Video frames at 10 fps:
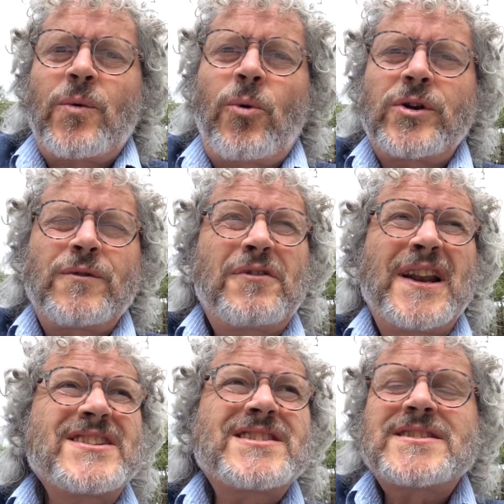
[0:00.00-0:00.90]
what you
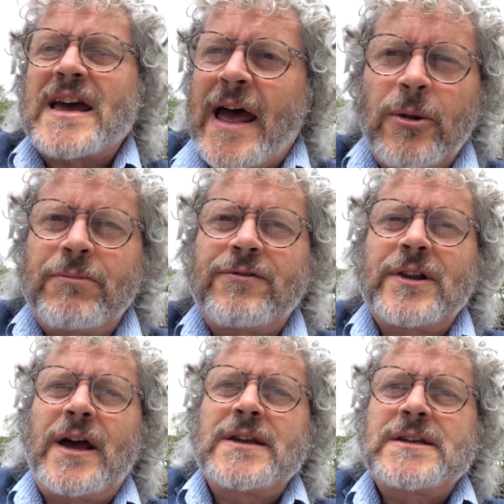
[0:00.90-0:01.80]
feel. Is this a
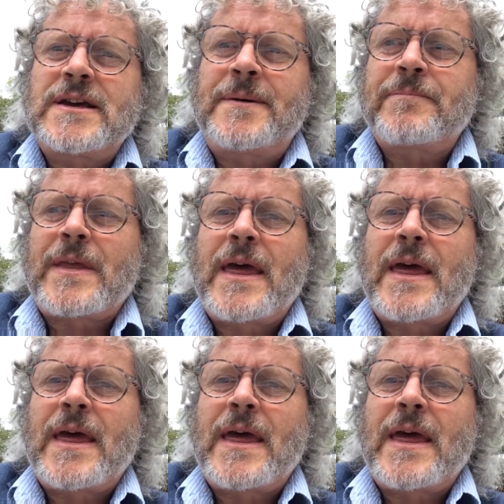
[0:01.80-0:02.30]
helpful idea?